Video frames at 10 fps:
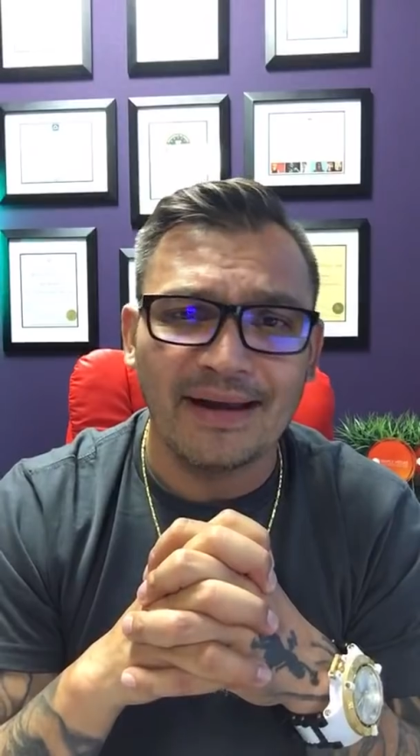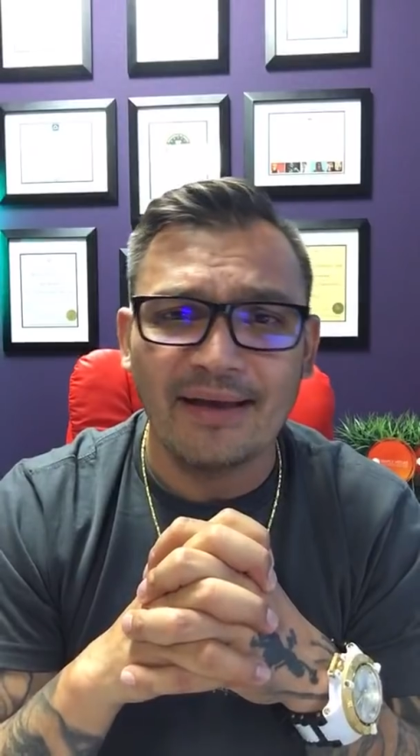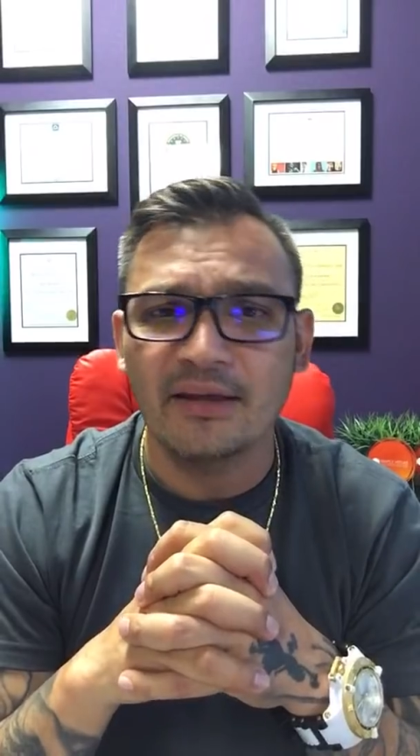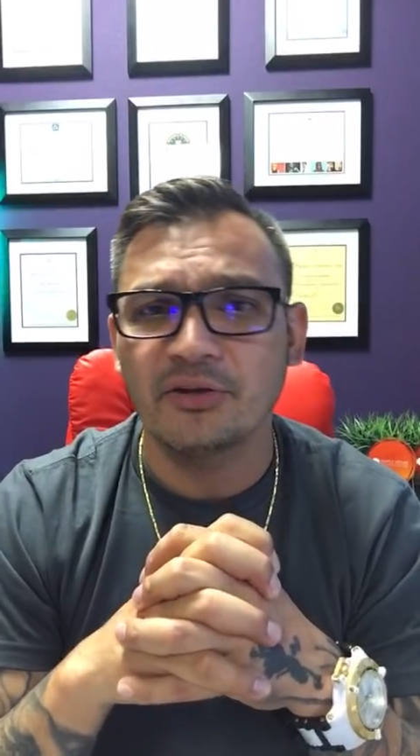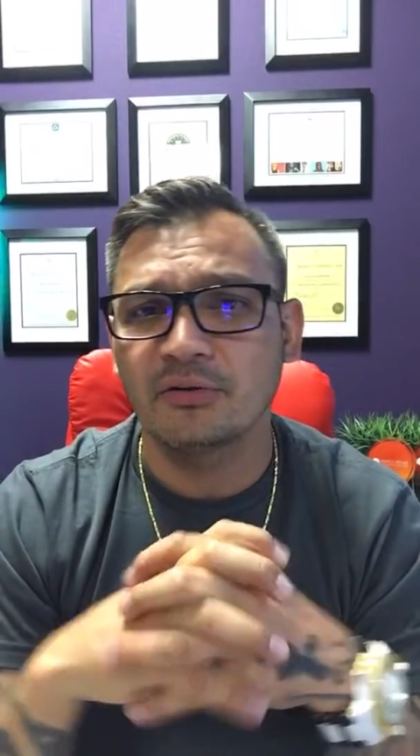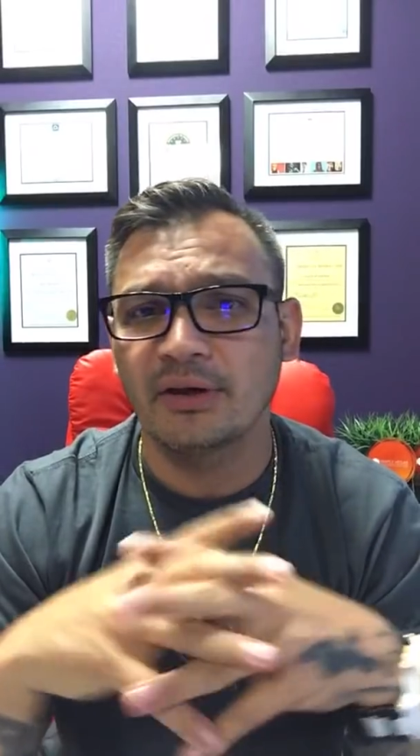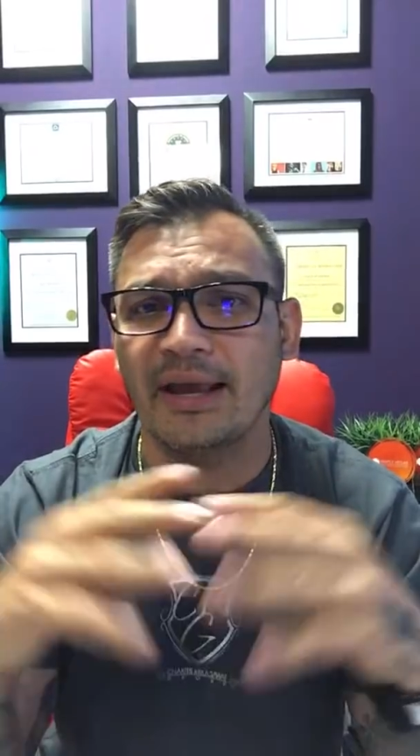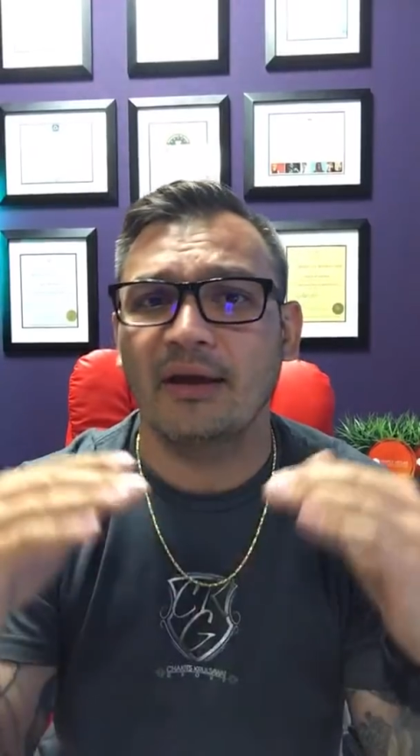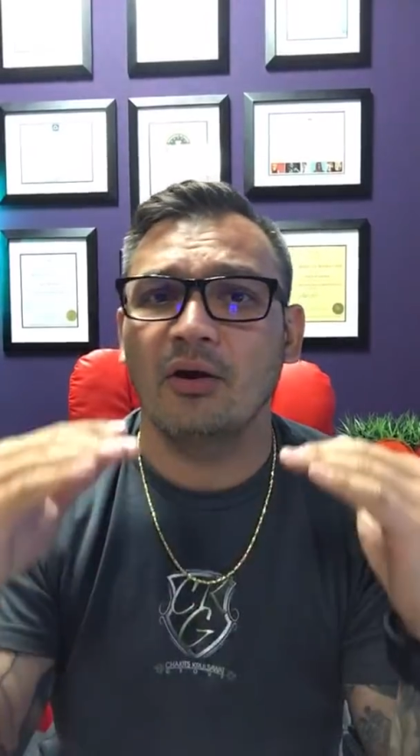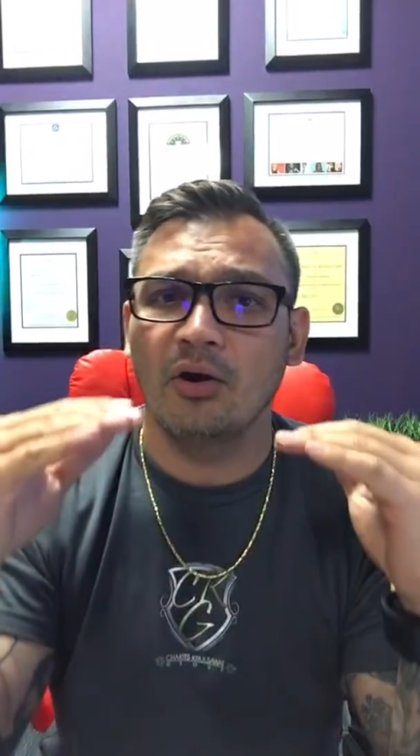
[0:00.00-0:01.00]
now that you're looking
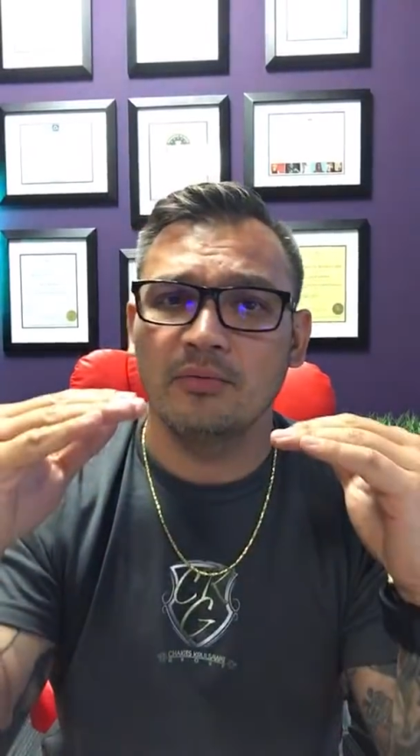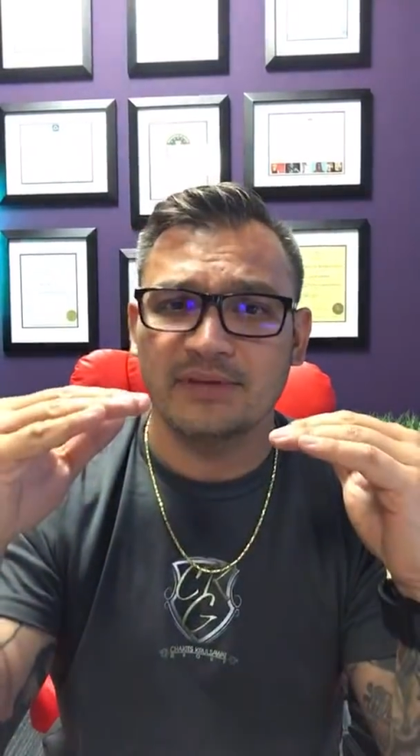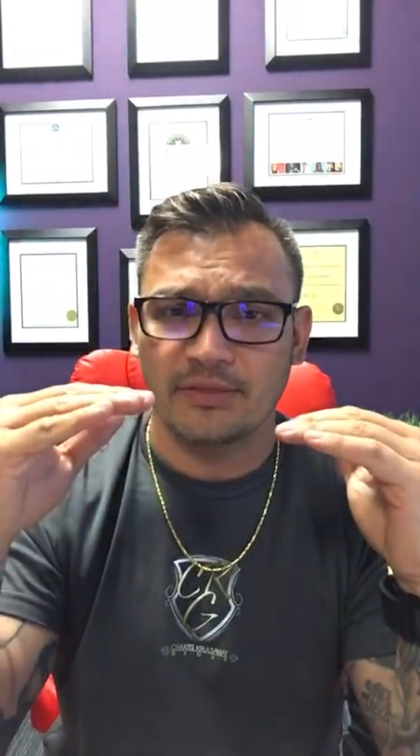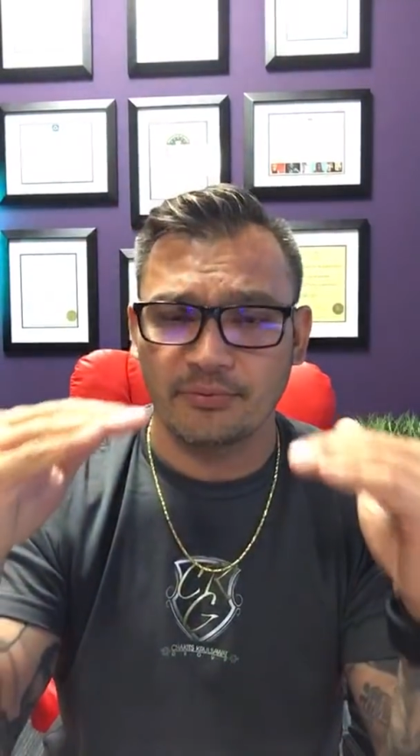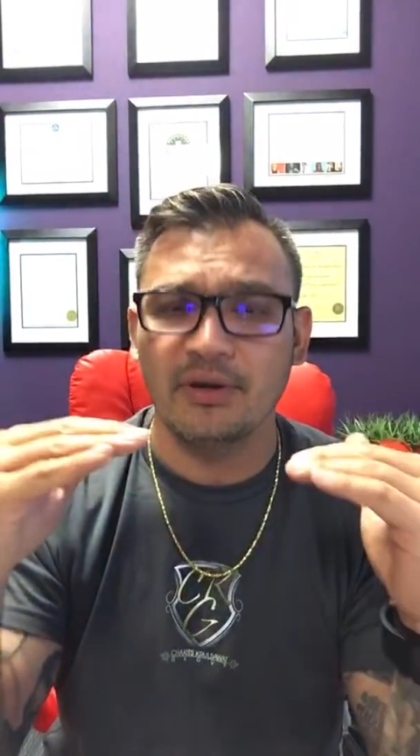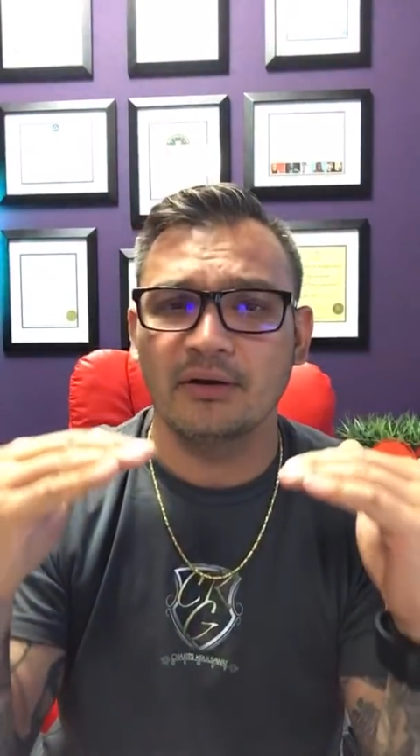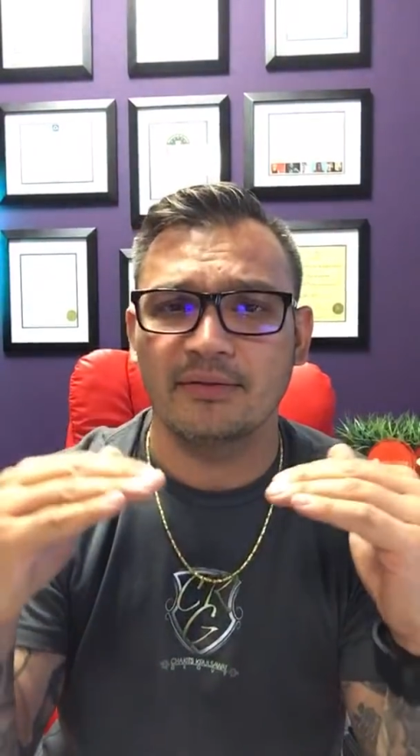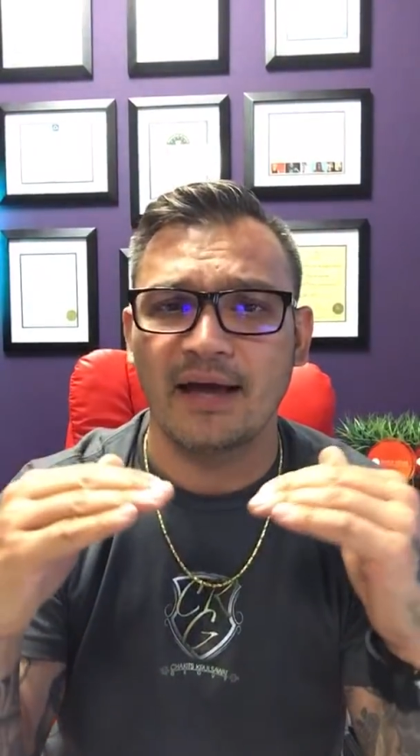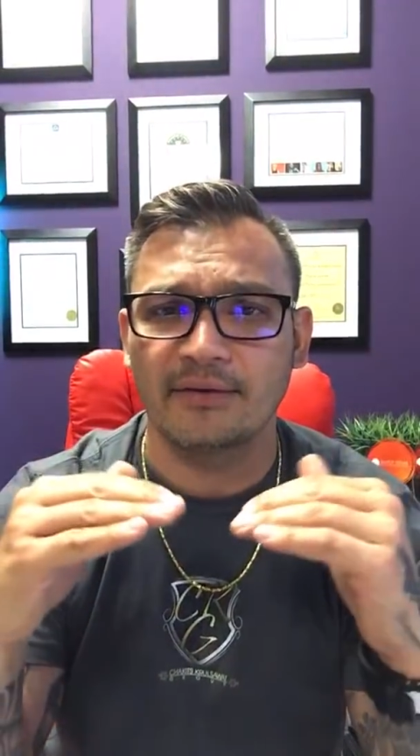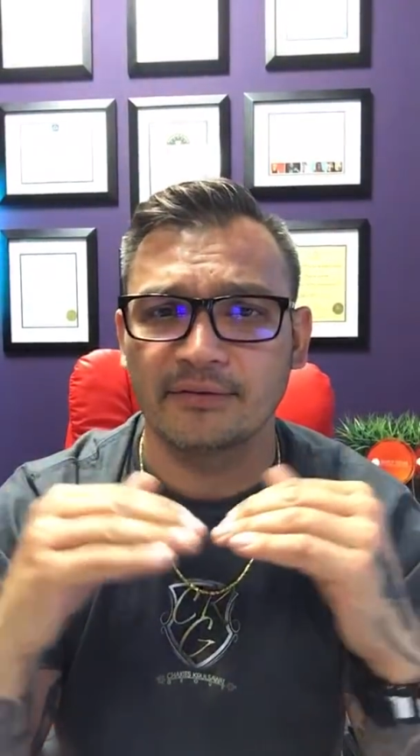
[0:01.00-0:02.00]
at homes at
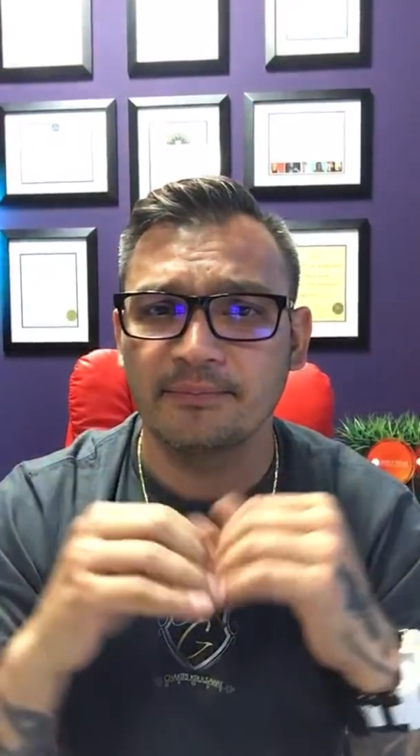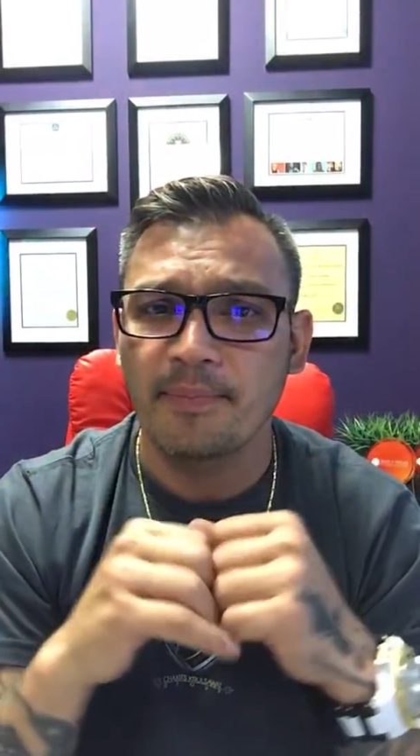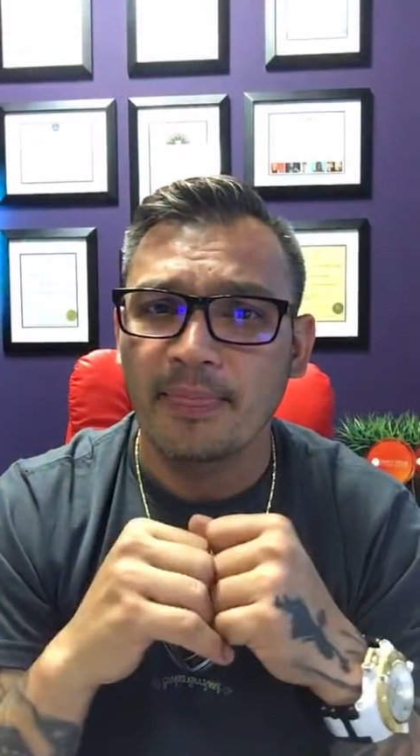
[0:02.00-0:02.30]
$300,000,